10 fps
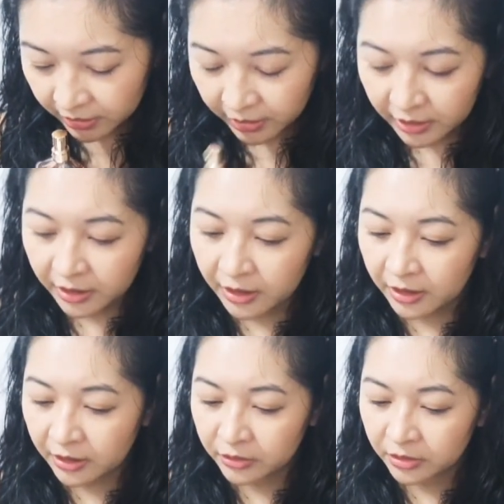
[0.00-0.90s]

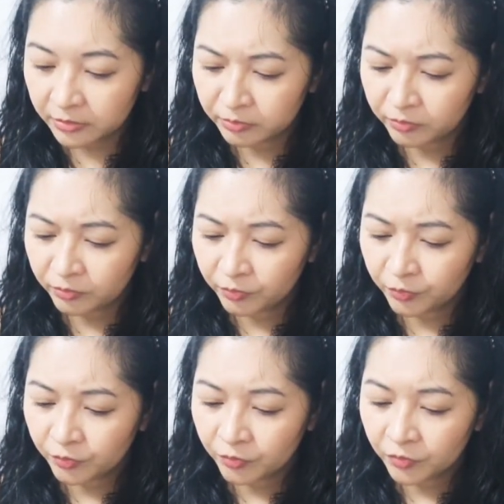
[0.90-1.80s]
And
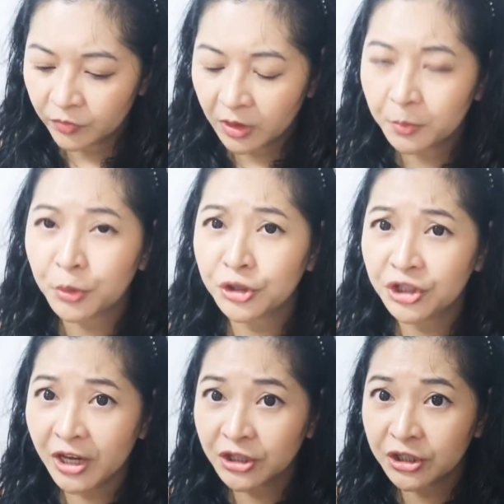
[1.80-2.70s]

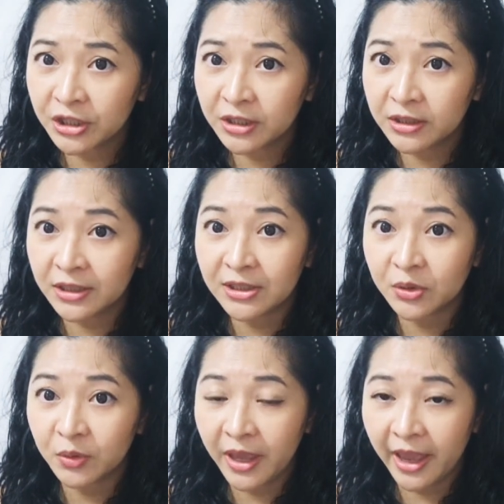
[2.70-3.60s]
projection is
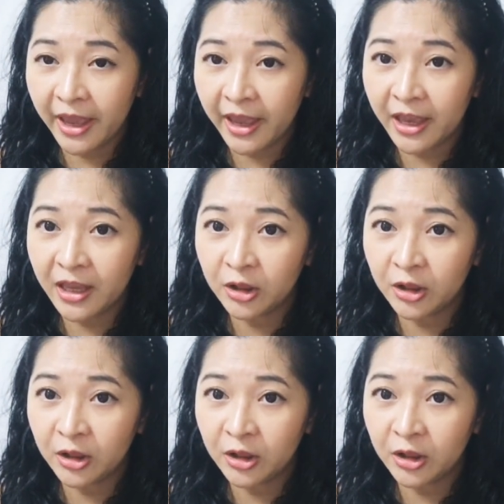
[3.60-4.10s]
okay.